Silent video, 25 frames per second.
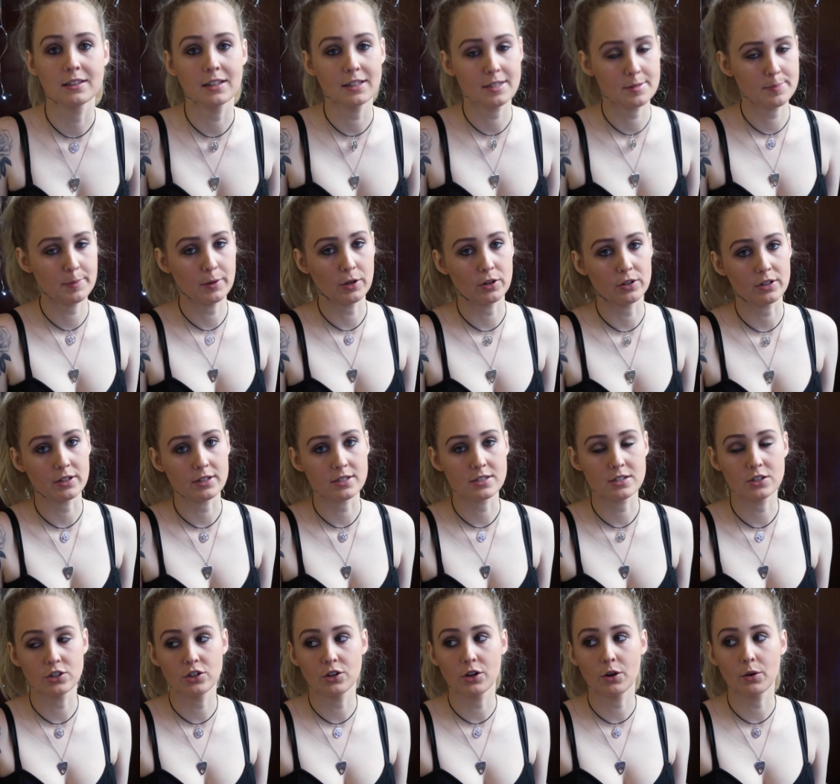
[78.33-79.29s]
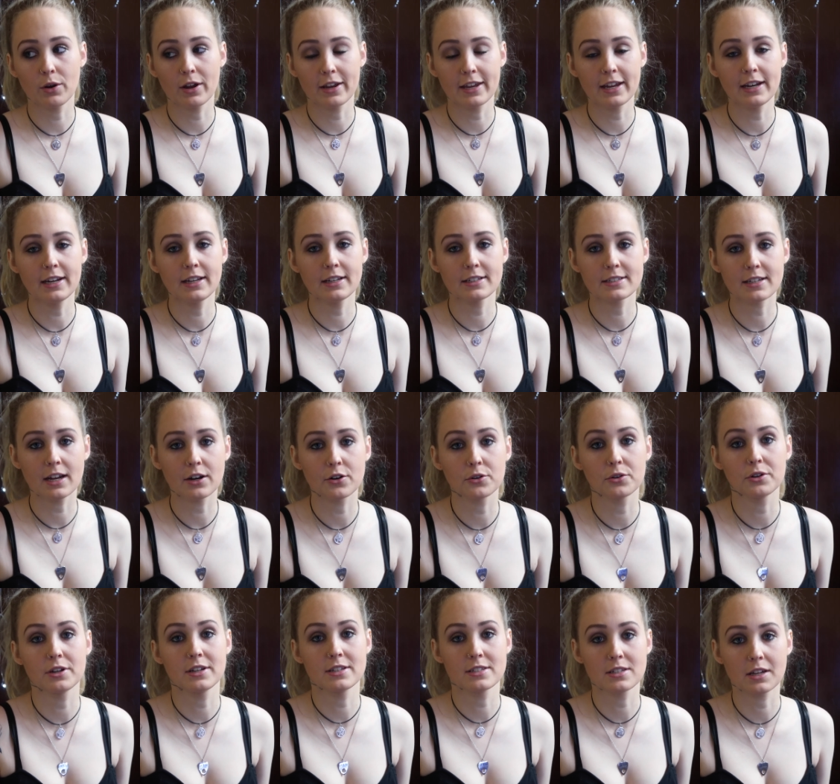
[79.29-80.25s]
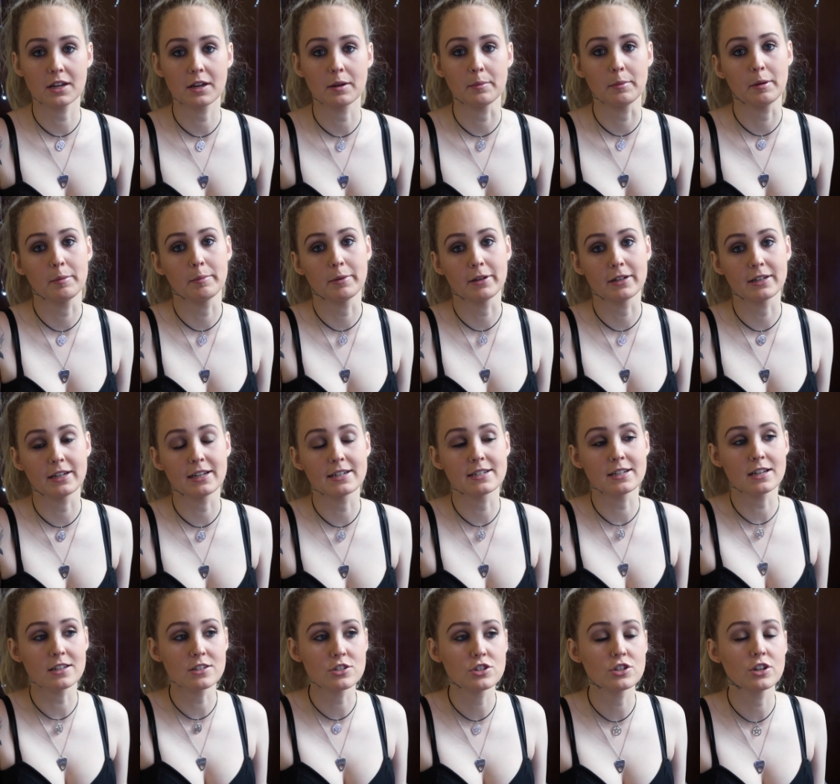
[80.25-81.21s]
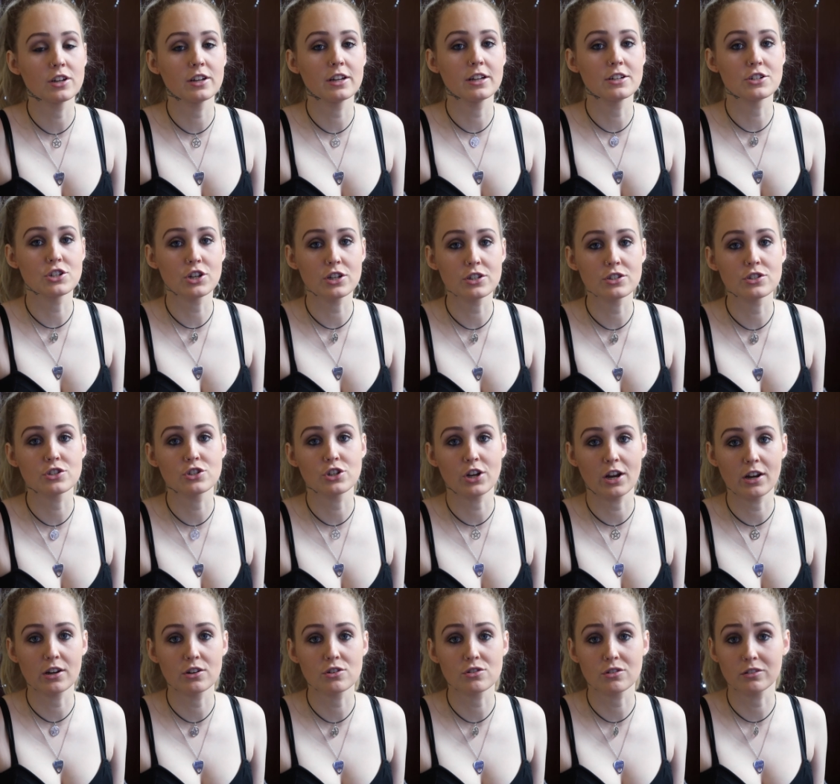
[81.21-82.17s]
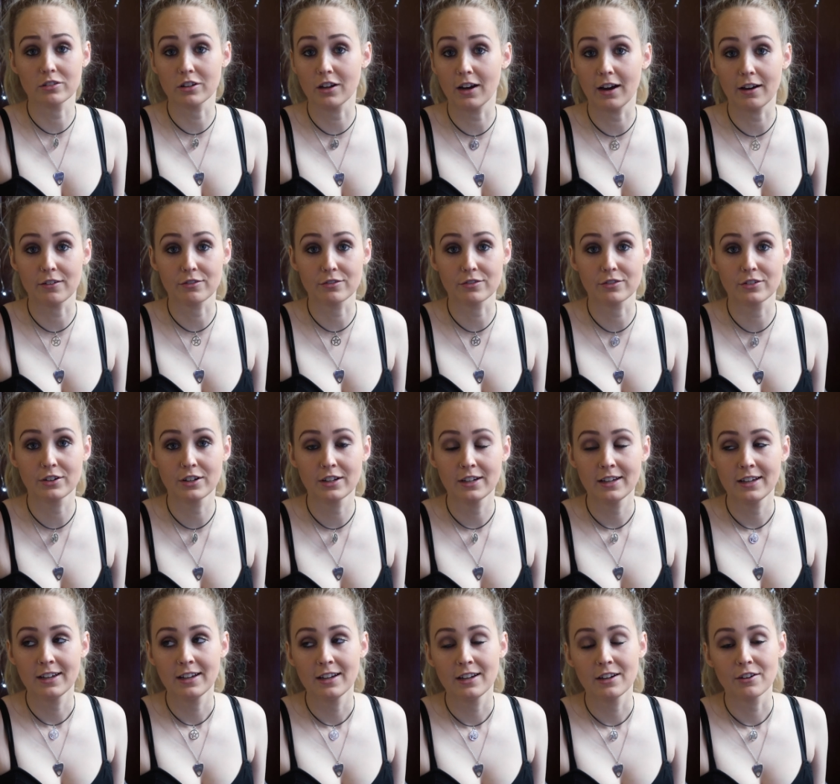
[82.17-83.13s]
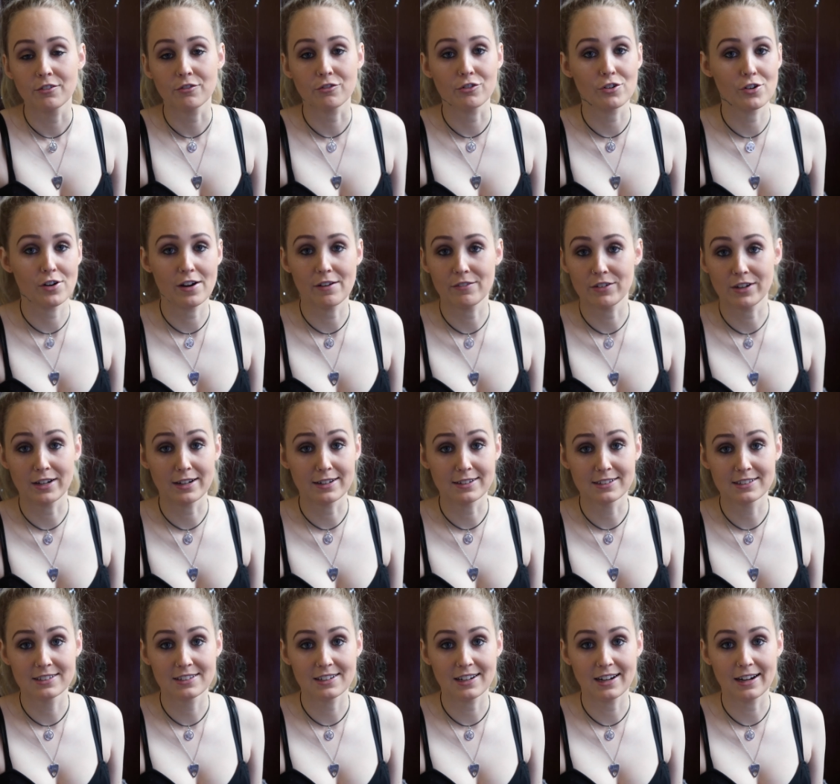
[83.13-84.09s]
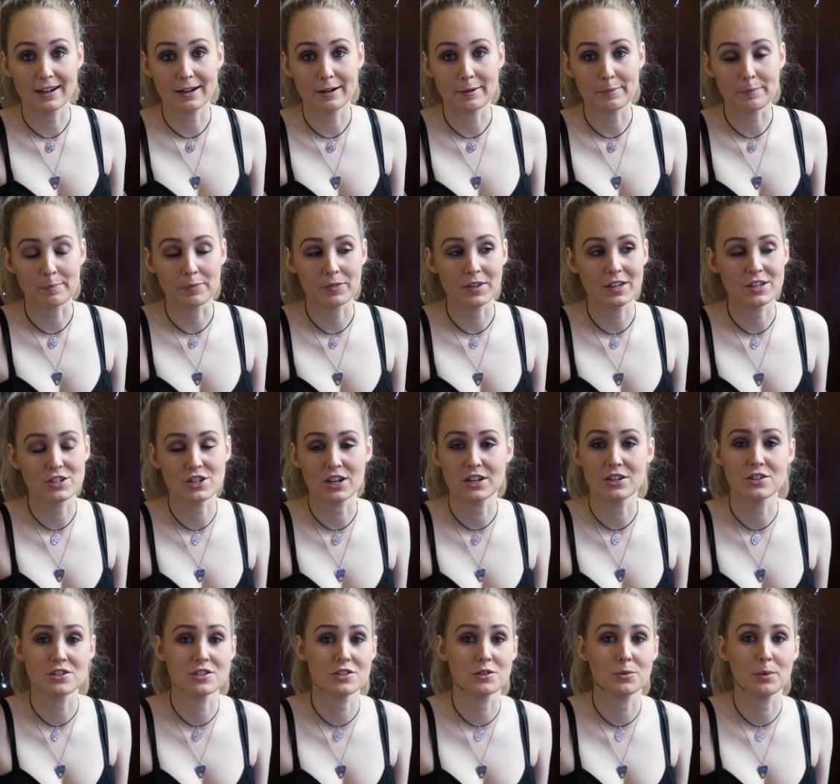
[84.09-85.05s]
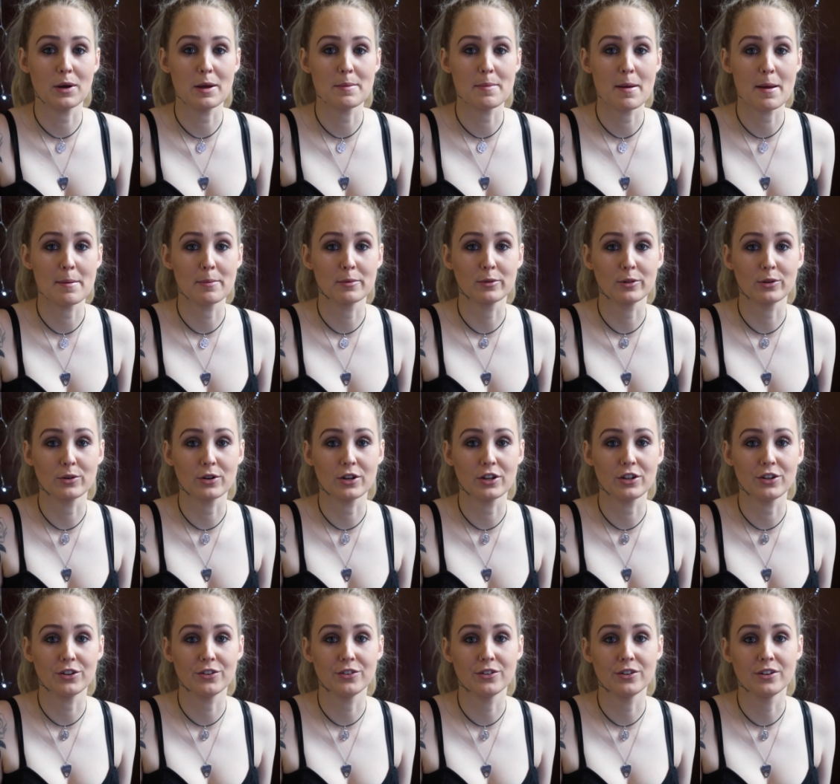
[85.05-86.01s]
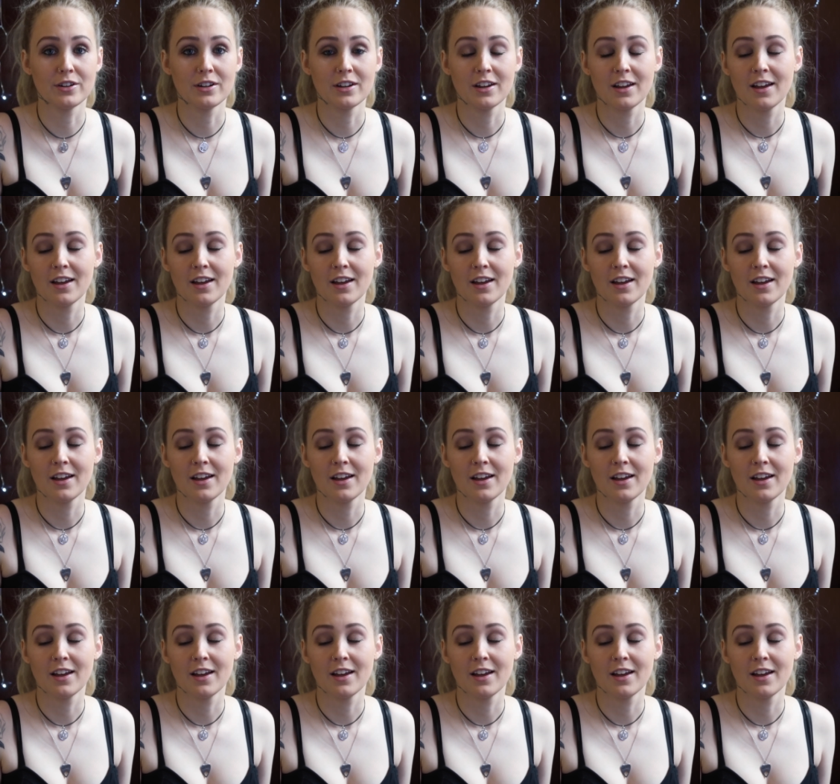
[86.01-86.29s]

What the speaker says: Let's be honest, getting a tattoo is a commitment. It does change your life forever. It changes the way people look at you.